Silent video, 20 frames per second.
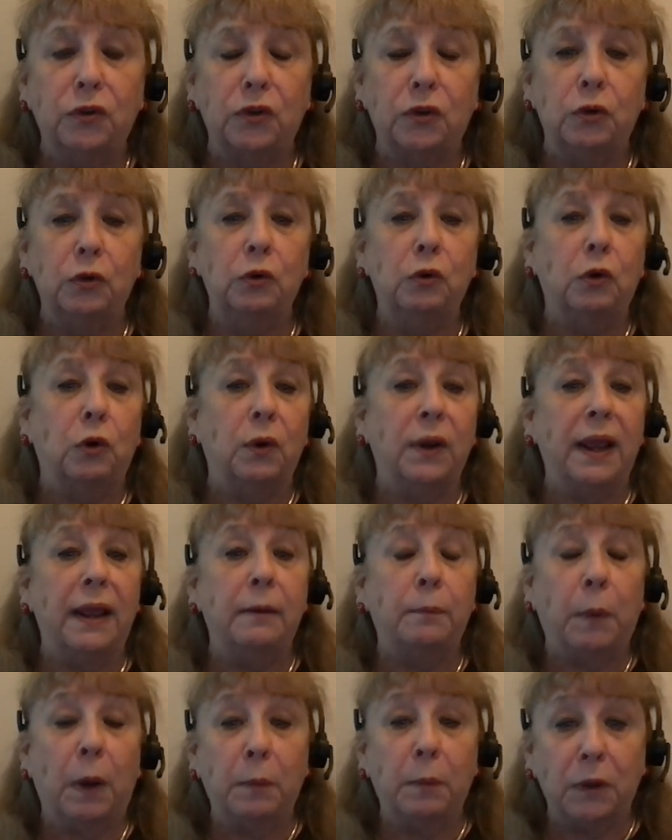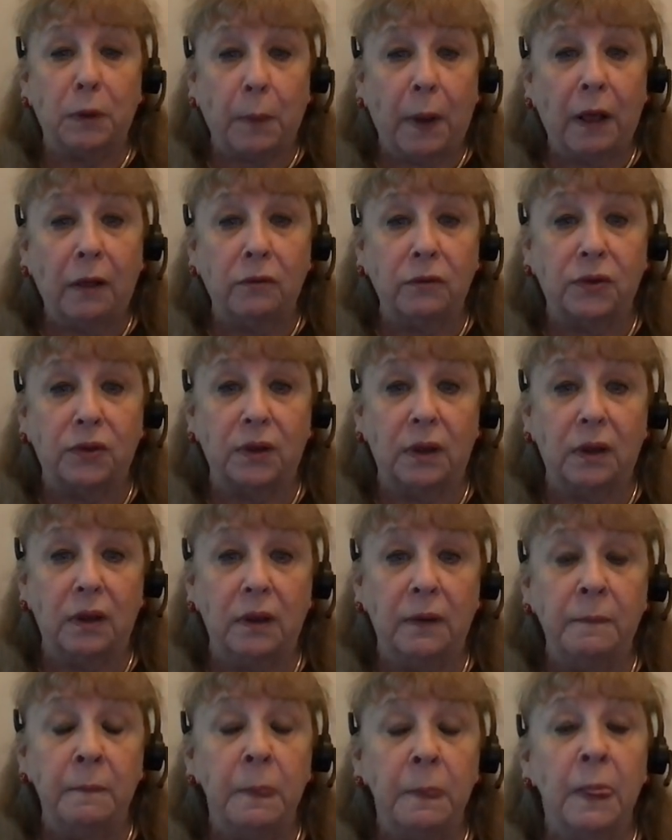to create public
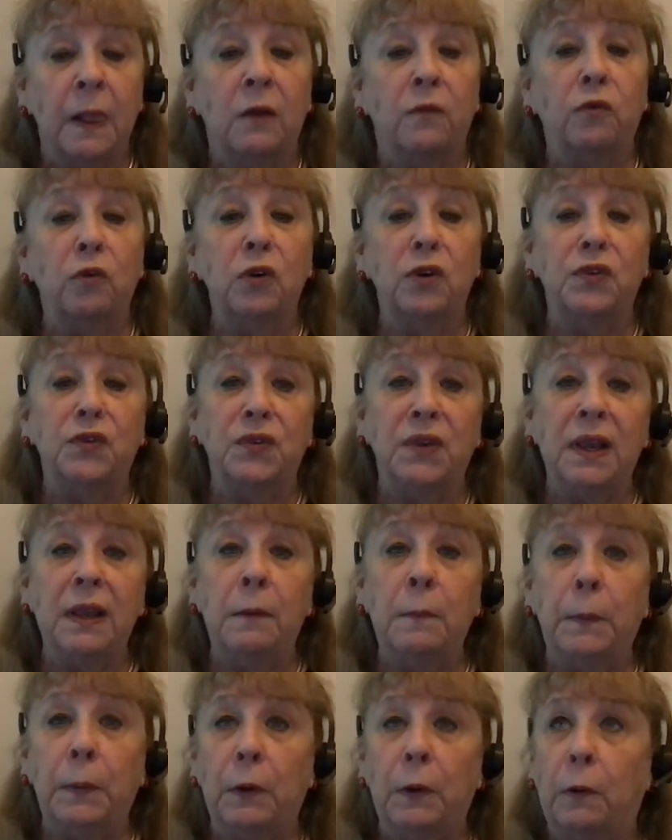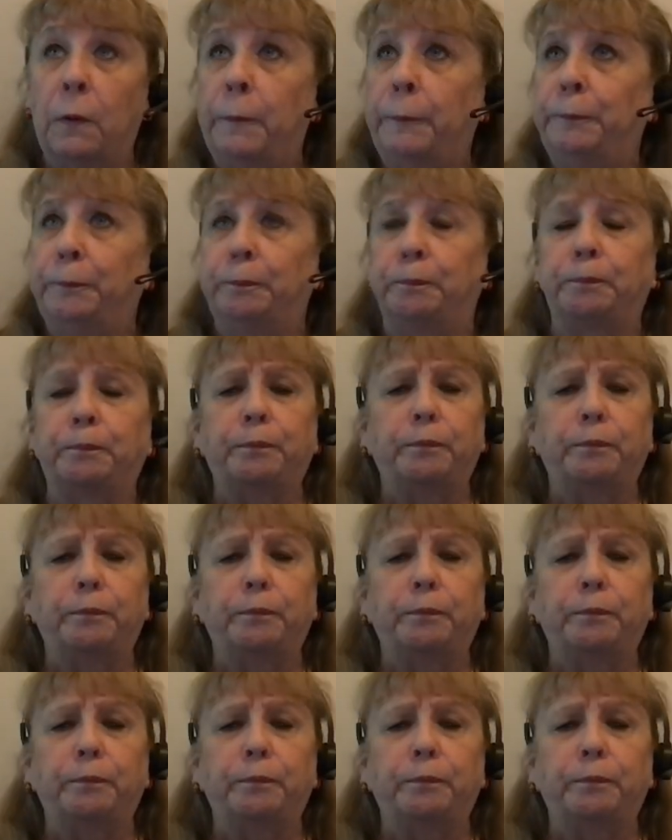policy. For example,